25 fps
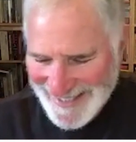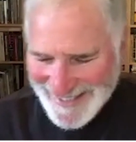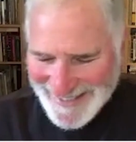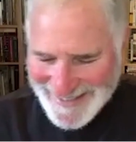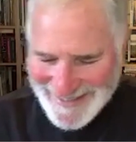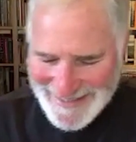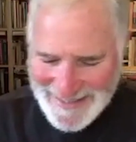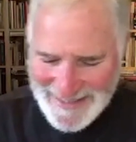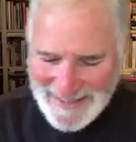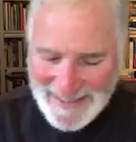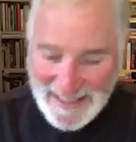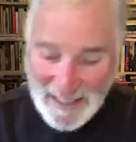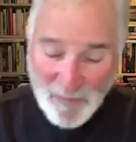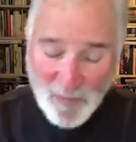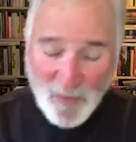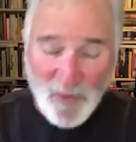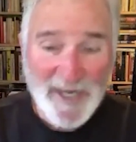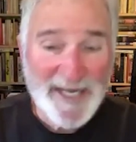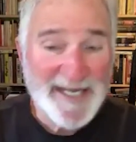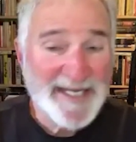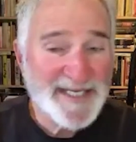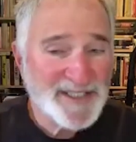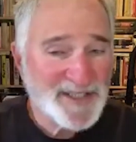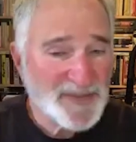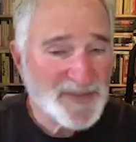in some
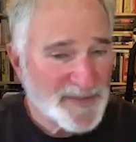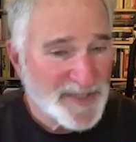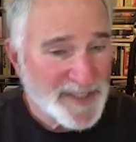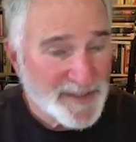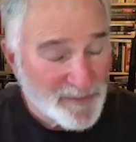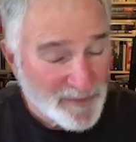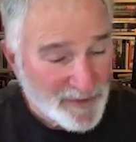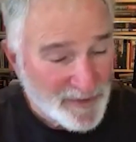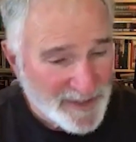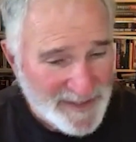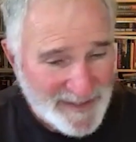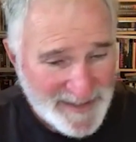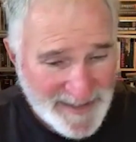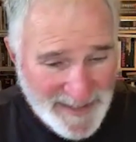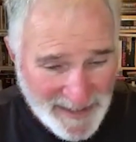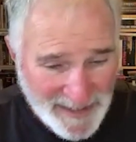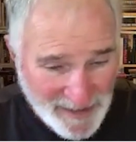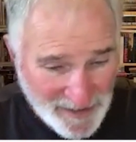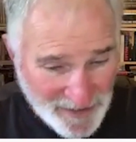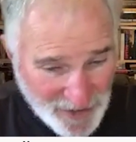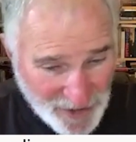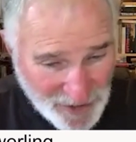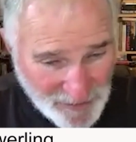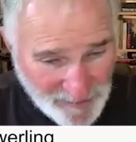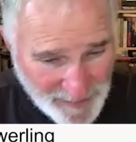ways, we were
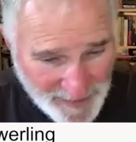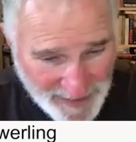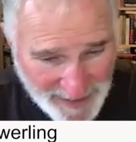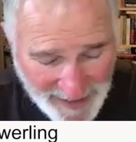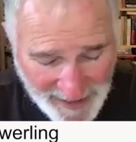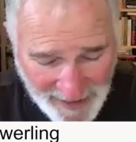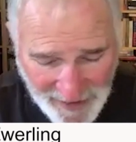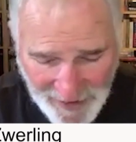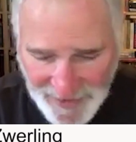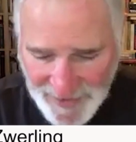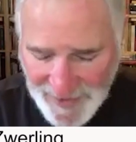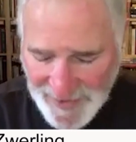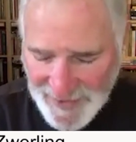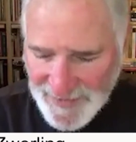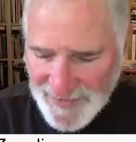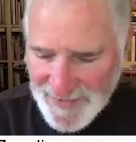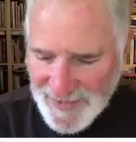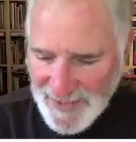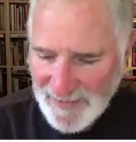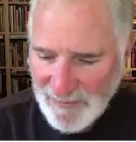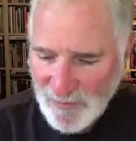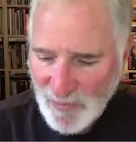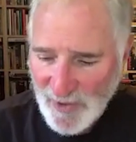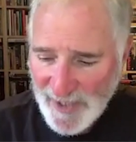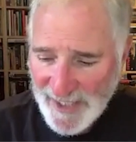intelligent buyers. In
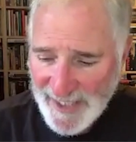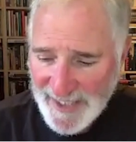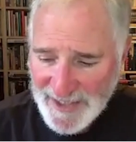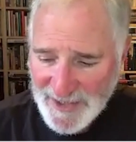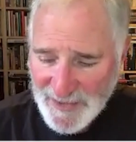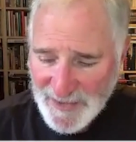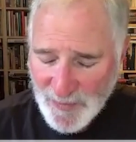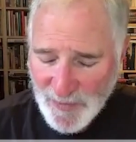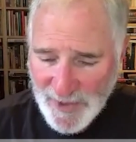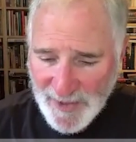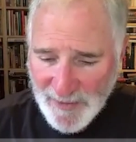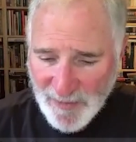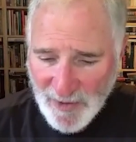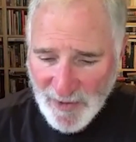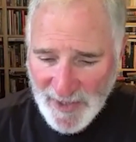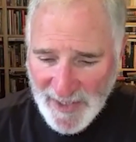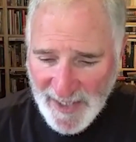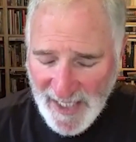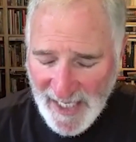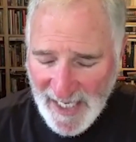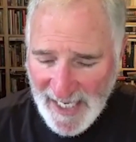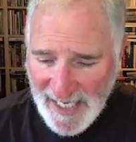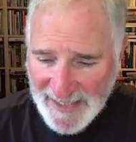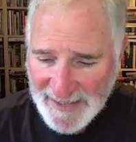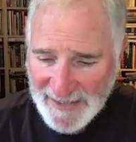some ways, we were
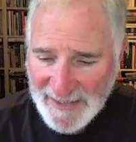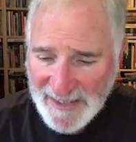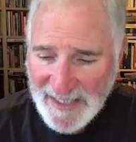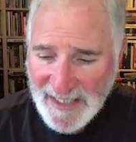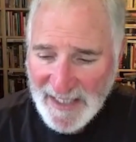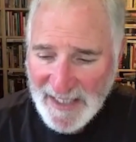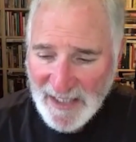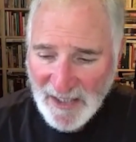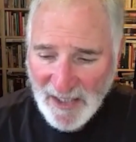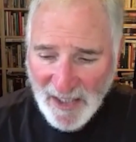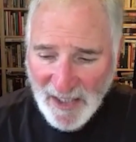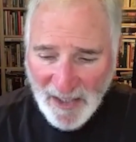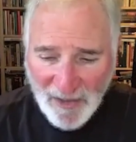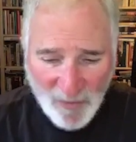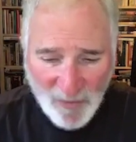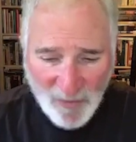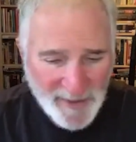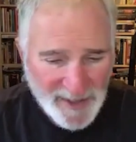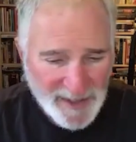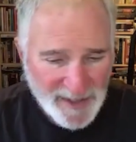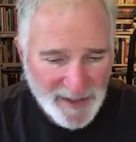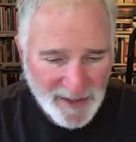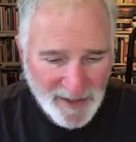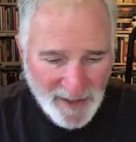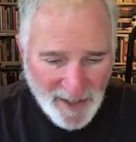not.
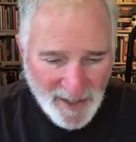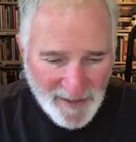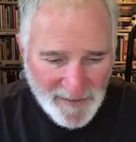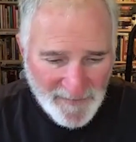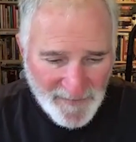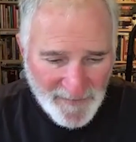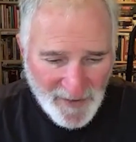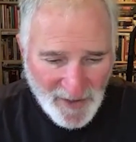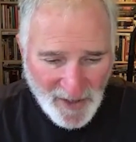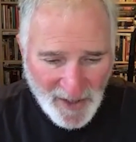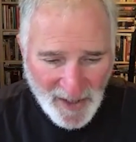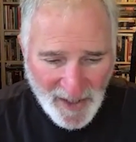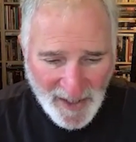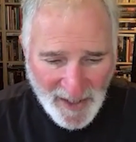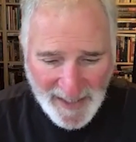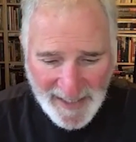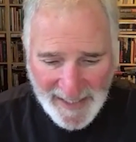We love our